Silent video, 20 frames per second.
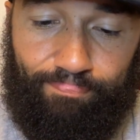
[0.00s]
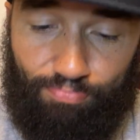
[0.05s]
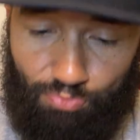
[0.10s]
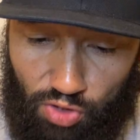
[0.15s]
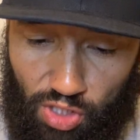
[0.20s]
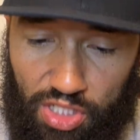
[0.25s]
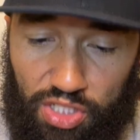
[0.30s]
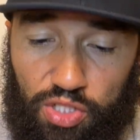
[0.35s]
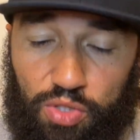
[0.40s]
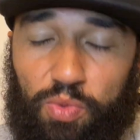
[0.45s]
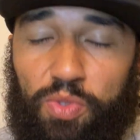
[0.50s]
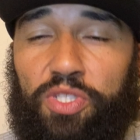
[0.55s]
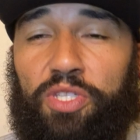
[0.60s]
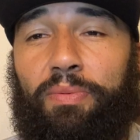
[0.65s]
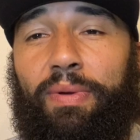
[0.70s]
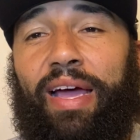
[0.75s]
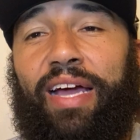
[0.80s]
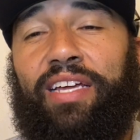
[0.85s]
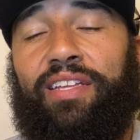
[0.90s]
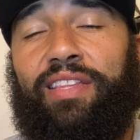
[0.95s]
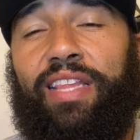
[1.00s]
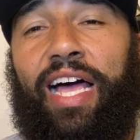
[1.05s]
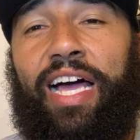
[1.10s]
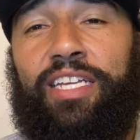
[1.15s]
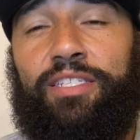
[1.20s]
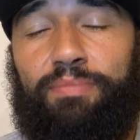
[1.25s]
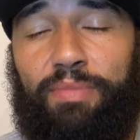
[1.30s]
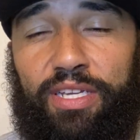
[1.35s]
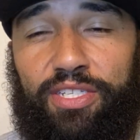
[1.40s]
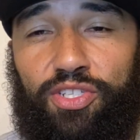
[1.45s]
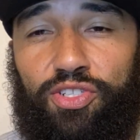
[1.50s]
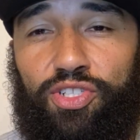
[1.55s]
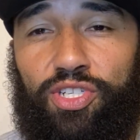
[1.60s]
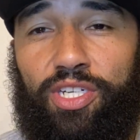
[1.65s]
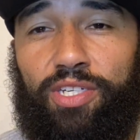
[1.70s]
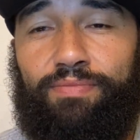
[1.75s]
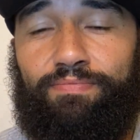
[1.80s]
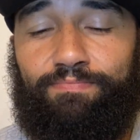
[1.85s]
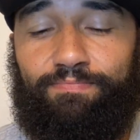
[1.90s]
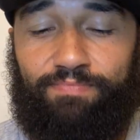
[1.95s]
Jesus was the last
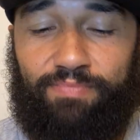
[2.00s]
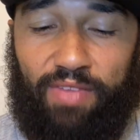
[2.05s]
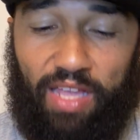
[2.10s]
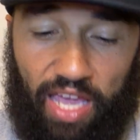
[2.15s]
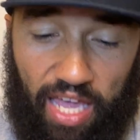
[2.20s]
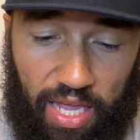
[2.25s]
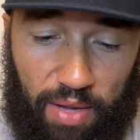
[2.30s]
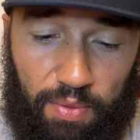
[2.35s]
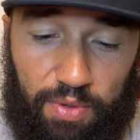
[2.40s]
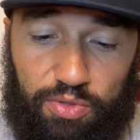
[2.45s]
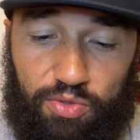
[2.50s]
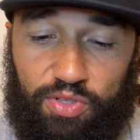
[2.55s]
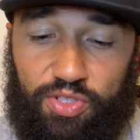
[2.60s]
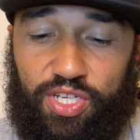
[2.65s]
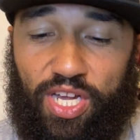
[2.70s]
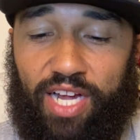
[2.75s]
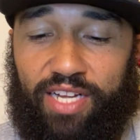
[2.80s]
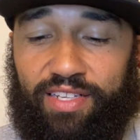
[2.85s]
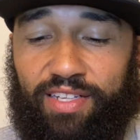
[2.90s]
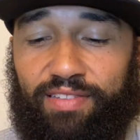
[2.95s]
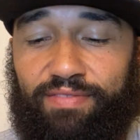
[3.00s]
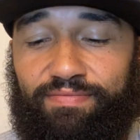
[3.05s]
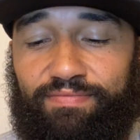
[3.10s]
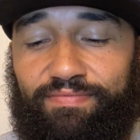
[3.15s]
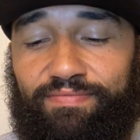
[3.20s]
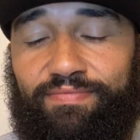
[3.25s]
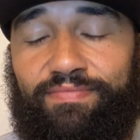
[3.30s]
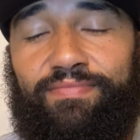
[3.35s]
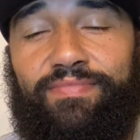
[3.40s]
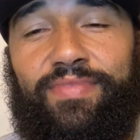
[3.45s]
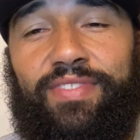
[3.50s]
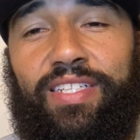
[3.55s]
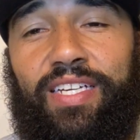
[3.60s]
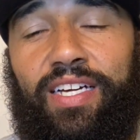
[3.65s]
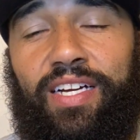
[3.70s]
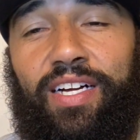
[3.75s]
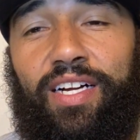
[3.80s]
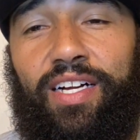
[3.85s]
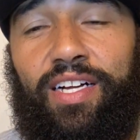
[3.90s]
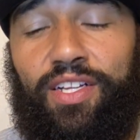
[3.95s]
messenger. He was rejected.
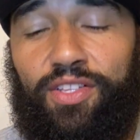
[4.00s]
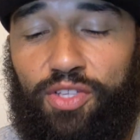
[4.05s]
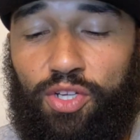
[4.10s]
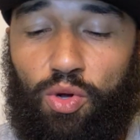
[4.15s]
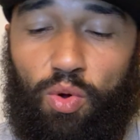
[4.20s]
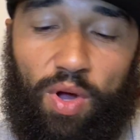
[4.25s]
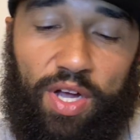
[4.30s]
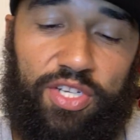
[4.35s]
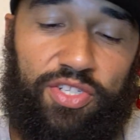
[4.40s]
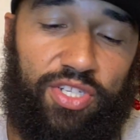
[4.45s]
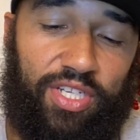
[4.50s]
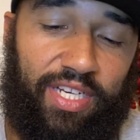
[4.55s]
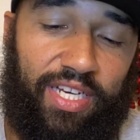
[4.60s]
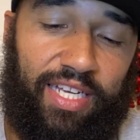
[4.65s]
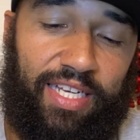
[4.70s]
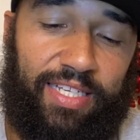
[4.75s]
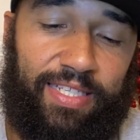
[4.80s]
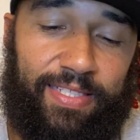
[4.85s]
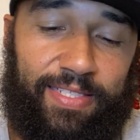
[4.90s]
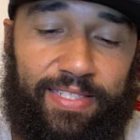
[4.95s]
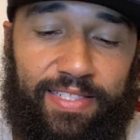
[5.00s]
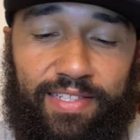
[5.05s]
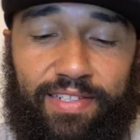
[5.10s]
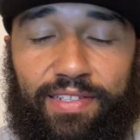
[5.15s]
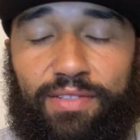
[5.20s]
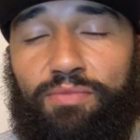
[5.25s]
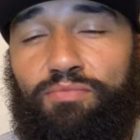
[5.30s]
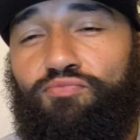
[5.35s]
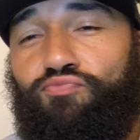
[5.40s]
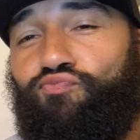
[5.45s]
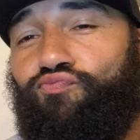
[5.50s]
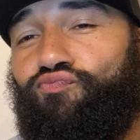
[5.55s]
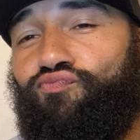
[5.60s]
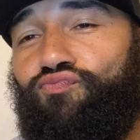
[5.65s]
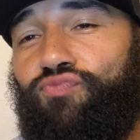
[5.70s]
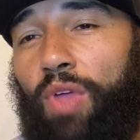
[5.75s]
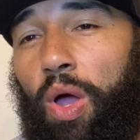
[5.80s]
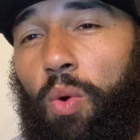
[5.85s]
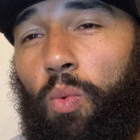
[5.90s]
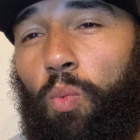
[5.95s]
The question is,
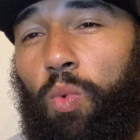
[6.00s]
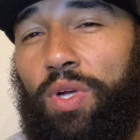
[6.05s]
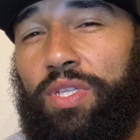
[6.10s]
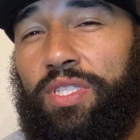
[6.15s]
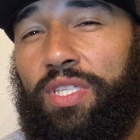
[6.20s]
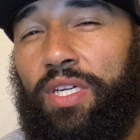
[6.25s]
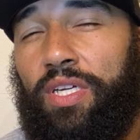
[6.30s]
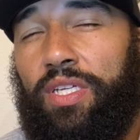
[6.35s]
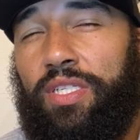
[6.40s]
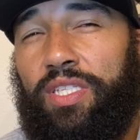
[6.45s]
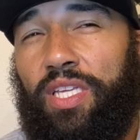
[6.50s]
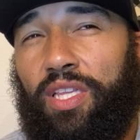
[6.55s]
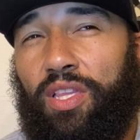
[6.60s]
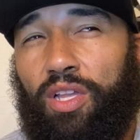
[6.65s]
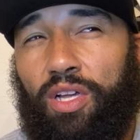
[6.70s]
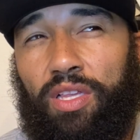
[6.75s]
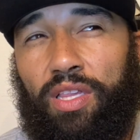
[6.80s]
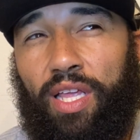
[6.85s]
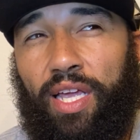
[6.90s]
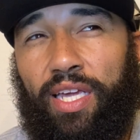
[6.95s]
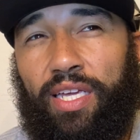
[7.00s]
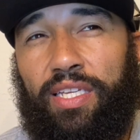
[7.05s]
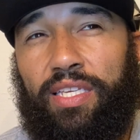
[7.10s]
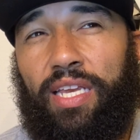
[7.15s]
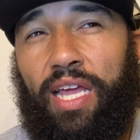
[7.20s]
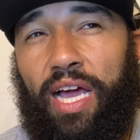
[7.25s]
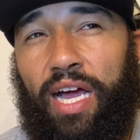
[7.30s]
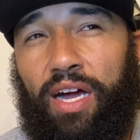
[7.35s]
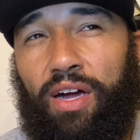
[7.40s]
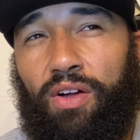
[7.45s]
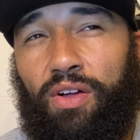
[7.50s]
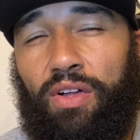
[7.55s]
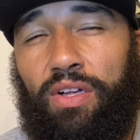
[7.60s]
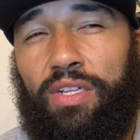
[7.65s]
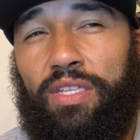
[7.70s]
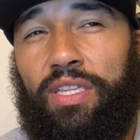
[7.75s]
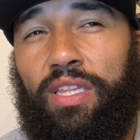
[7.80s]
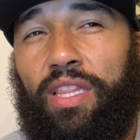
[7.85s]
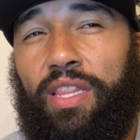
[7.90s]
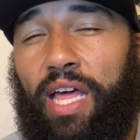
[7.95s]
what does it look like
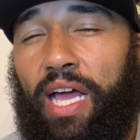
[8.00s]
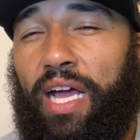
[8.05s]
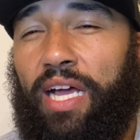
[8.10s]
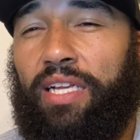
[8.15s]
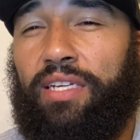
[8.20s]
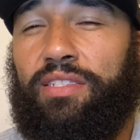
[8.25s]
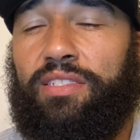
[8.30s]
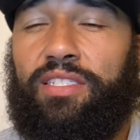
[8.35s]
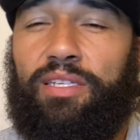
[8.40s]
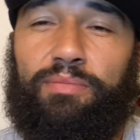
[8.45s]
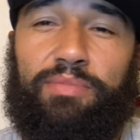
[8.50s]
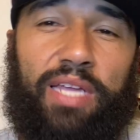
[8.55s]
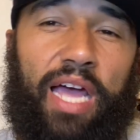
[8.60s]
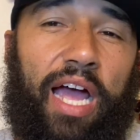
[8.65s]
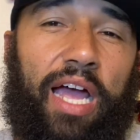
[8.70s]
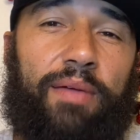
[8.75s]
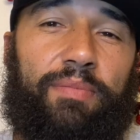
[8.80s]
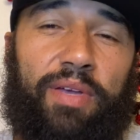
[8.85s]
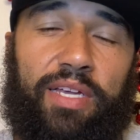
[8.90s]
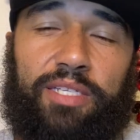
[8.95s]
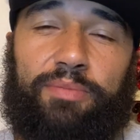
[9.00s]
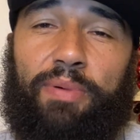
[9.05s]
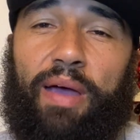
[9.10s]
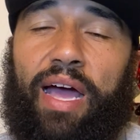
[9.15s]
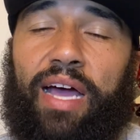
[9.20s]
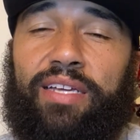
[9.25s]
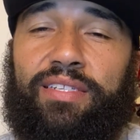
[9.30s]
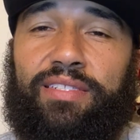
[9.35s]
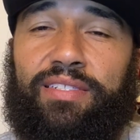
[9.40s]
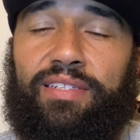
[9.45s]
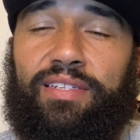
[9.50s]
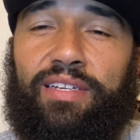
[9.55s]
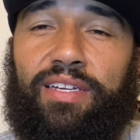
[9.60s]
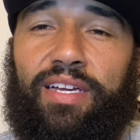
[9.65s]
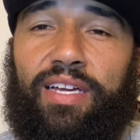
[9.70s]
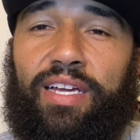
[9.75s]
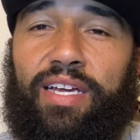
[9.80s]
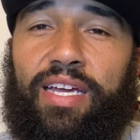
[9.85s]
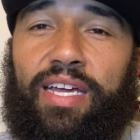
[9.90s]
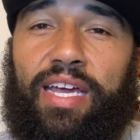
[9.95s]
now that some time has passed
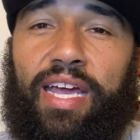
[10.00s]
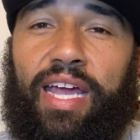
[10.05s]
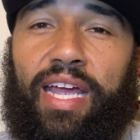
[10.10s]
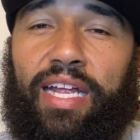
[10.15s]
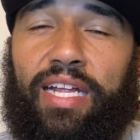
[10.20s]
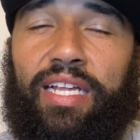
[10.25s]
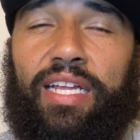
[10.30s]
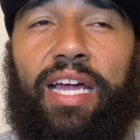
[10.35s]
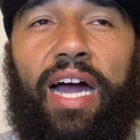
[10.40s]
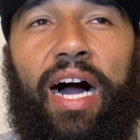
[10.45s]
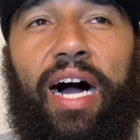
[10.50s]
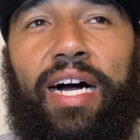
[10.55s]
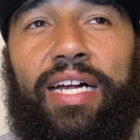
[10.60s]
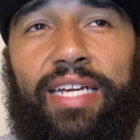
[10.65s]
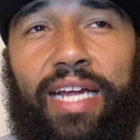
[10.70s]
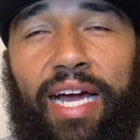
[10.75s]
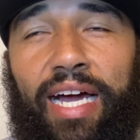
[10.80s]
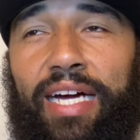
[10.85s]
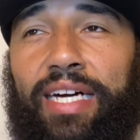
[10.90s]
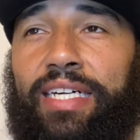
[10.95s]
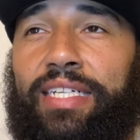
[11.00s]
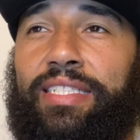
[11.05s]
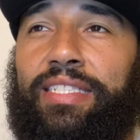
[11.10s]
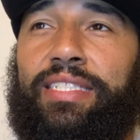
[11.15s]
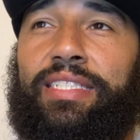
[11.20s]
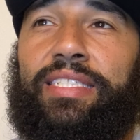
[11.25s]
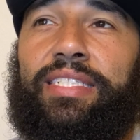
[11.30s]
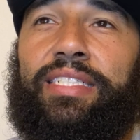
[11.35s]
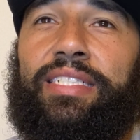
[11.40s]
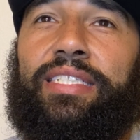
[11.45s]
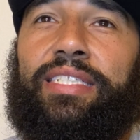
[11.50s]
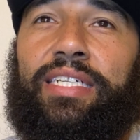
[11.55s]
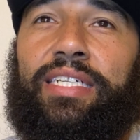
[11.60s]
and God has